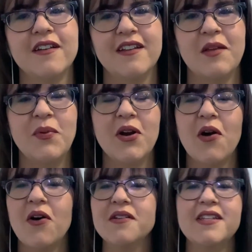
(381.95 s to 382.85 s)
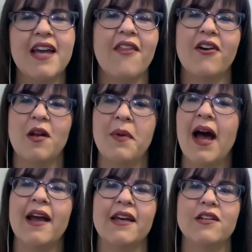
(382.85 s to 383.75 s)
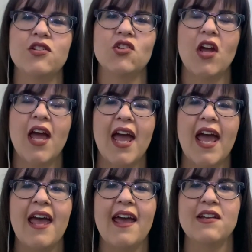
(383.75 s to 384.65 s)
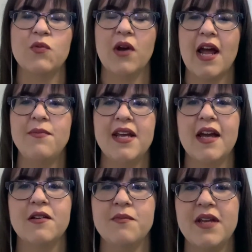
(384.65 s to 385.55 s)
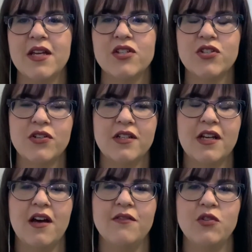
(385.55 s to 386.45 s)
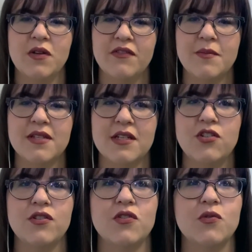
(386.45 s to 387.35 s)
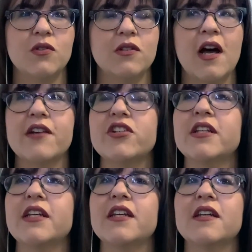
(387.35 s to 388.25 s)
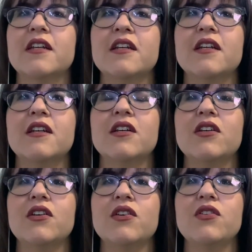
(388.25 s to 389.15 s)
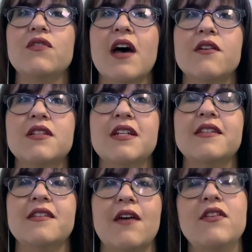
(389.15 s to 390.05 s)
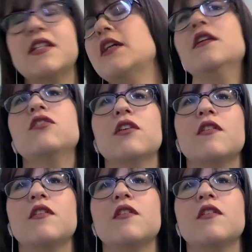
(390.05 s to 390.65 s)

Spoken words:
They put it all together in a package. And when I began being a student of Twin Flame Ascension School, in 2017,